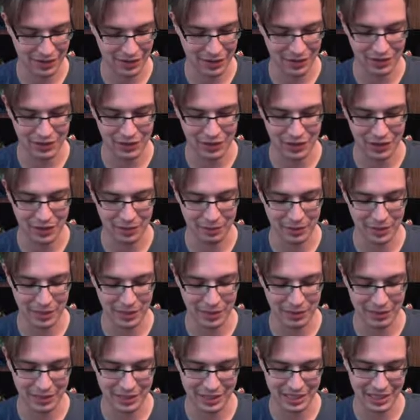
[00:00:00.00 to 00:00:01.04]
odds are I'm gonna
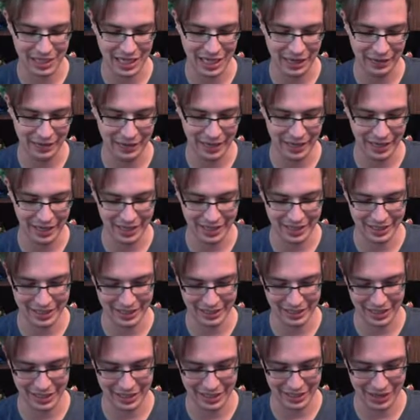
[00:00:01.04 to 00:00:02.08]
lose this anyway because
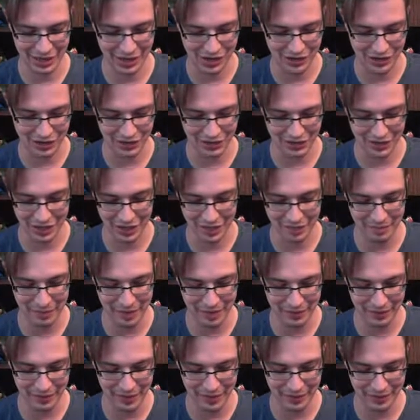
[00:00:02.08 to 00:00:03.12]
odds are not in my
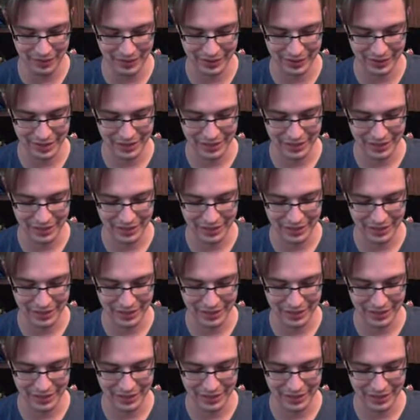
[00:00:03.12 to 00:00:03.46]
favor.